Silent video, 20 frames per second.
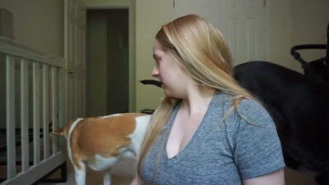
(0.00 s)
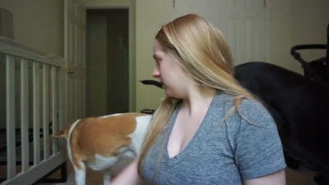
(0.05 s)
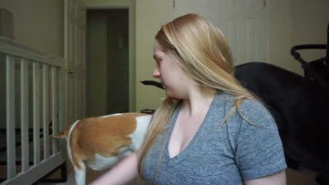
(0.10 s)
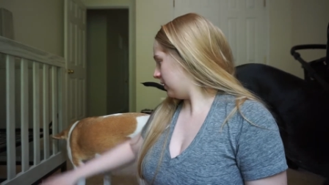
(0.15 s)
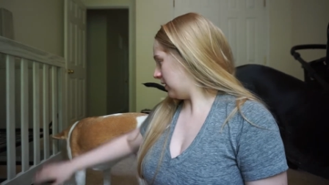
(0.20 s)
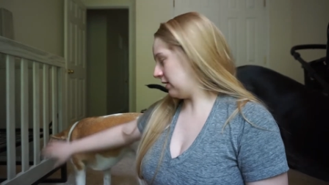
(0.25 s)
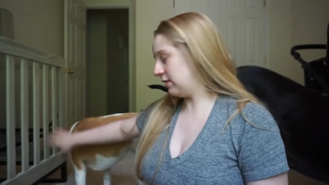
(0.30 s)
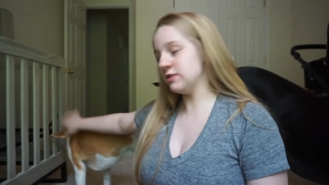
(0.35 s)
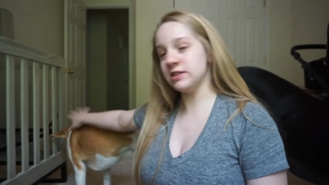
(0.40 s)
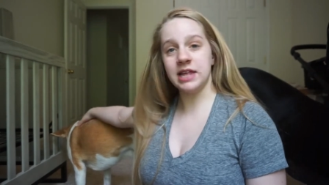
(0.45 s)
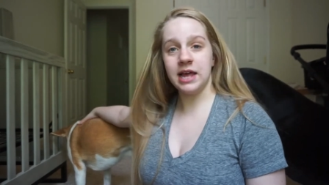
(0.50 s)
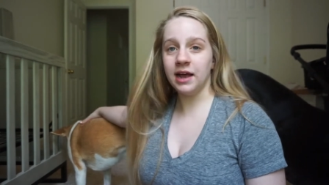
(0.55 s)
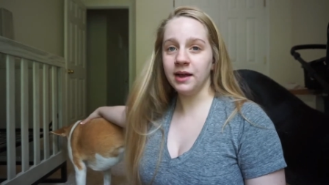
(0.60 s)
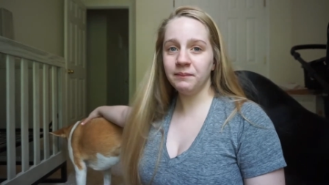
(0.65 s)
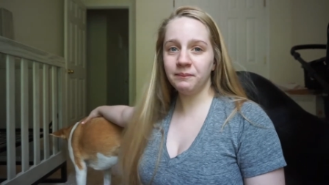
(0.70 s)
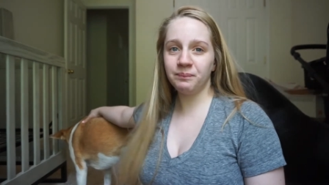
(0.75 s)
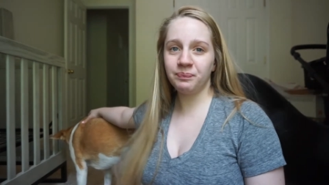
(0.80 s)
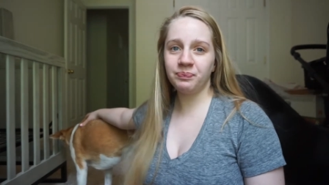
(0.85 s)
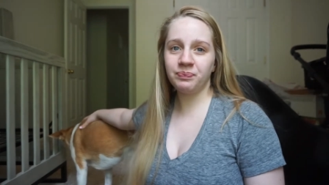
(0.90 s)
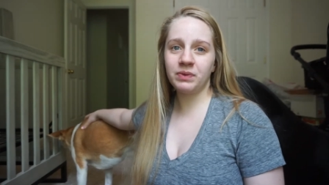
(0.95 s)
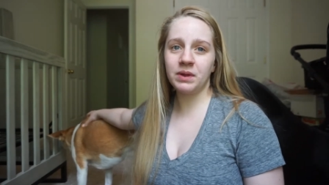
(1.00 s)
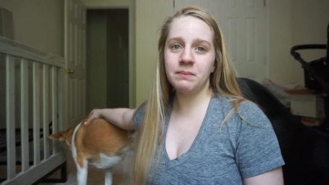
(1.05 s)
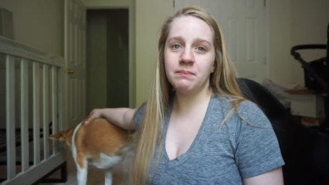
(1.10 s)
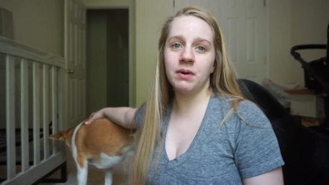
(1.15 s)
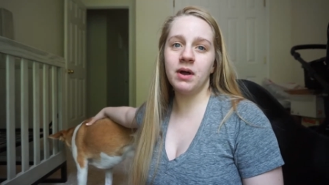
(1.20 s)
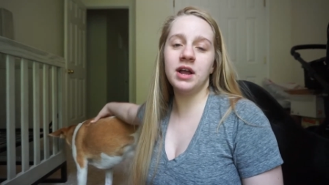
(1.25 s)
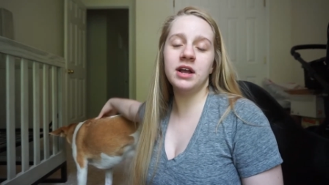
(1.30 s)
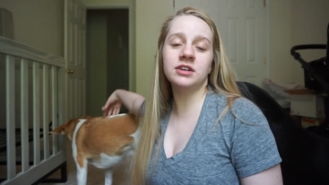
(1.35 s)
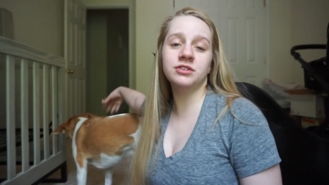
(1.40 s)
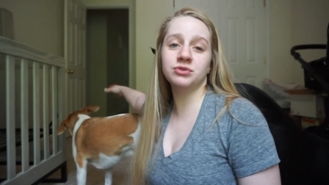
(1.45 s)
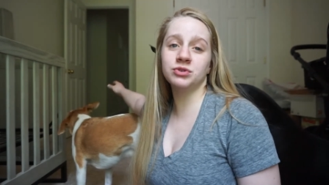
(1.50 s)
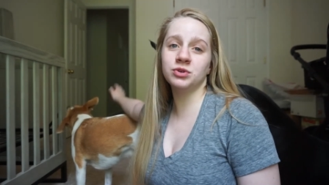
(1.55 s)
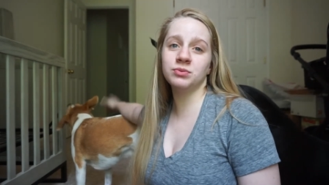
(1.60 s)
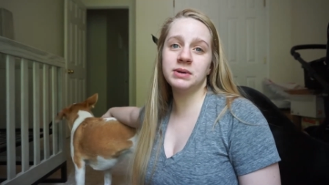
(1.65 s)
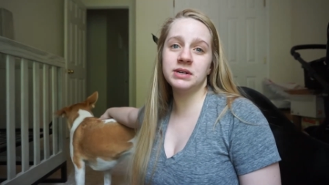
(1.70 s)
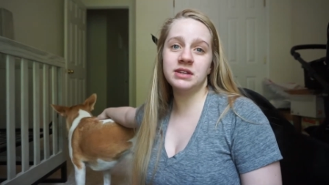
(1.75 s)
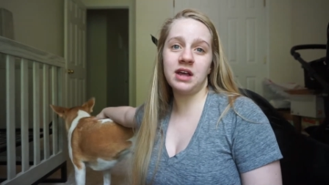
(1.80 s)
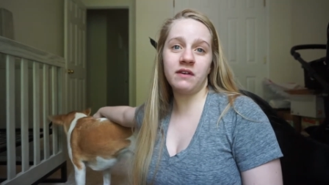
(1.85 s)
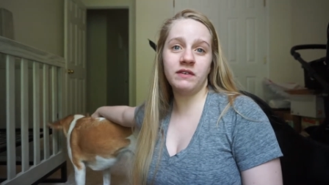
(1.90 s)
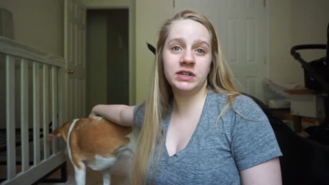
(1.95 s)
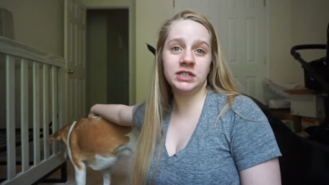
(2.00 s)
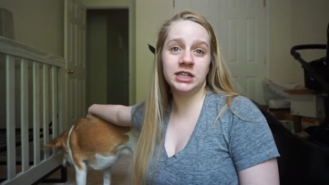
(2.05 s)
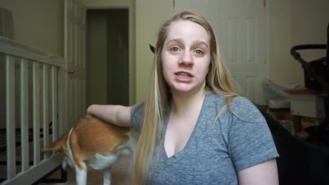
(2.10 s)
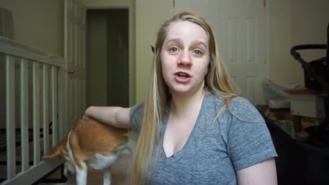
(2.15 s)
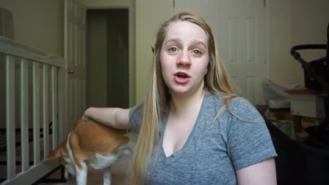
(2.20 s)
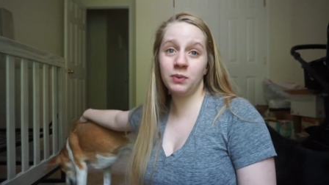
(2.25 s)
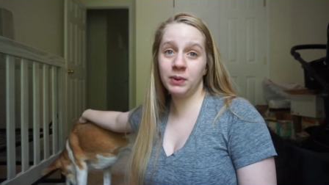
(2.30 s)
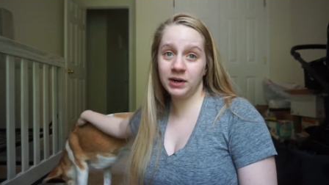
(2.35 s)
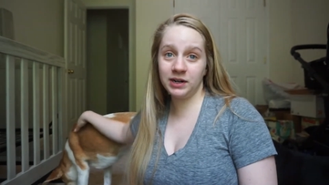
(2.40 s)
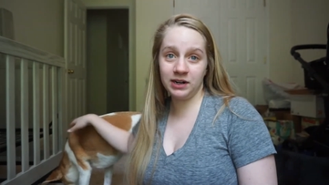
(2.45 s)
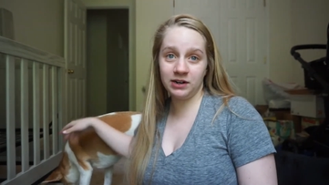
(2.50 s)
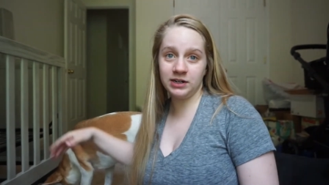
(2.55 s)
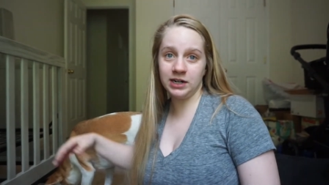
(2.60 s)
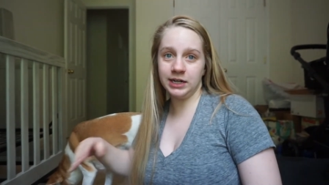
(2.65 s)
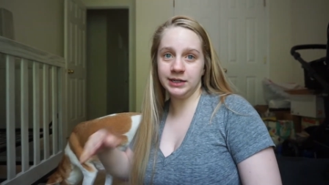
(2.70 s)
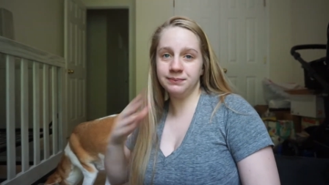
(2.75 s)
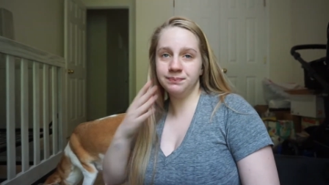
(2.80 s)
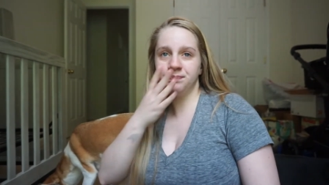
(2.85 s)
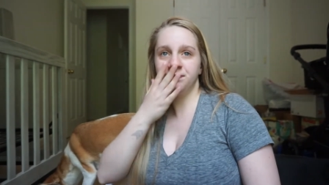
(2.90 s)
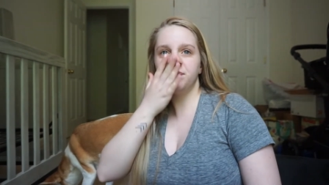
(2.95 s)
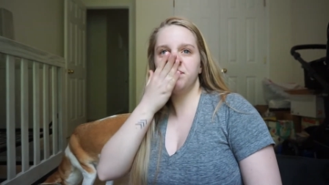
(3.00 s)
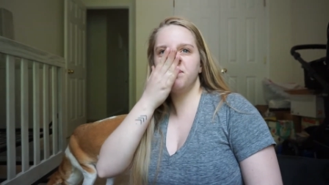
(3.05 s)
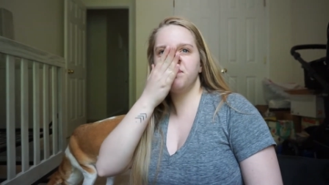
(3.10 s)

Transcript: there's that. But his room is obviously nowhere near done.